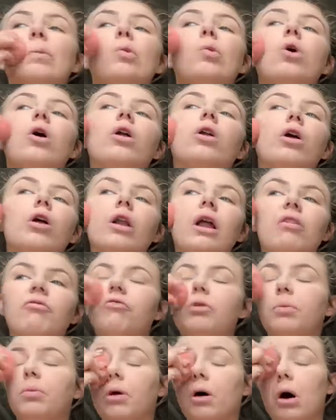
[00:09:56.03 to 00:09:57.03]
gone on
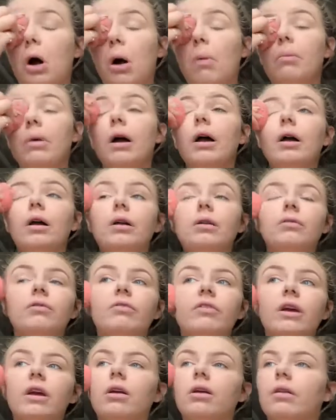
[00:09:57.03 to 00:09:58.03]
every part of my
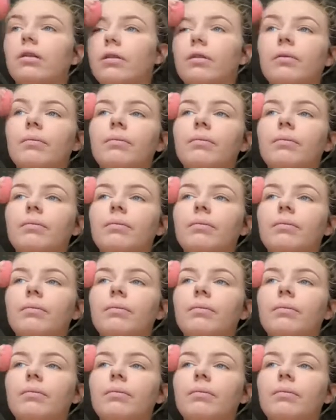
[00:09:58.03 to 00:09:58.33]
face.